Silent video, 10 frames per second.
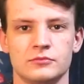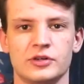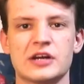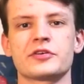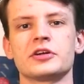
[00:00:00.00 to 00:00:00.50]

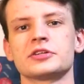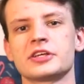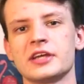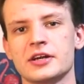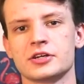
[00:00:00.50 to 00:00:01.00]
Whenever you're
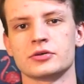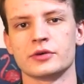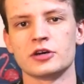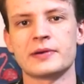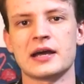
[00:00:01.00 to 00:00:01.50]
looking at a
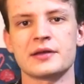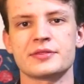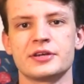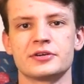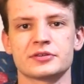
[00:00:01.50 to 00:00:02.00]
career path
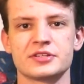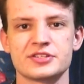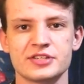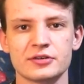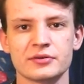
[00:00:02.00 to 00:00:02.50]
that you're
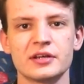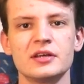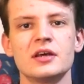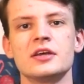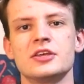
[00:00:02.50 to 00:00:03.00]

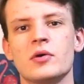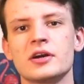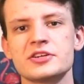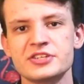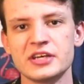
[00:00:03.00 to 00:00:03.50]
considering, you
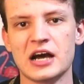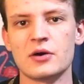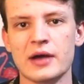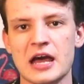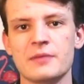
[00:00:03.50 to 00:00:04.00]
want to see
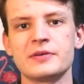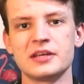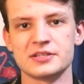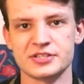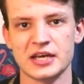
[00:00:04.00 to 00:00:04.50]
how
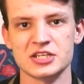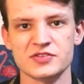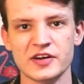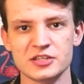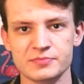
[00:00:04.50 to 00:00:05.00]
happy and
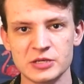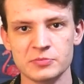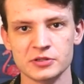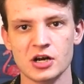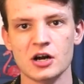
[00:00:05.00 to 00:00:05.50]
satisfied the
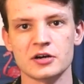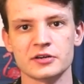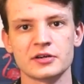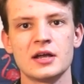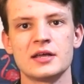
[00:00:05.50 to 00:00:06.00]
people
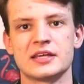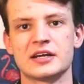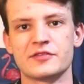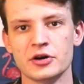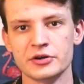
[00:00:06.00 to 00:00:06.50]
are that
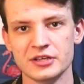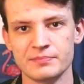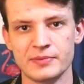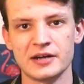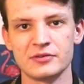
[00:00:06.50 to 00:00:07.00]
have already
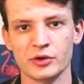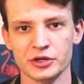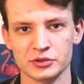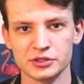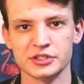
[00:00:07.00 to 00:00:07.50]
been where
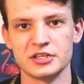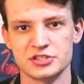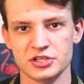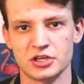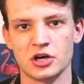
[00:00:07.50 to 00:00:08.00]
you're looking
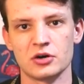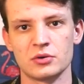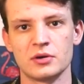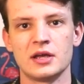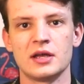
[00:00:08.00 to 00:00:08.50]
to
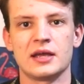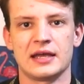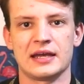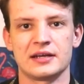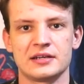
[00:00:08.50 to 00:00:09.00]
go.
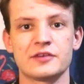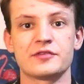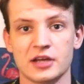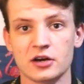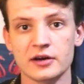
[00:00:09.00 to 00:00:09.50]
And if
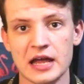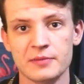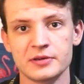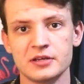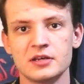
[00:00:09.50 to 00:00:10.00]
they are
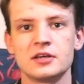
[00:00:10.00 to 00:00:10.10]
happy,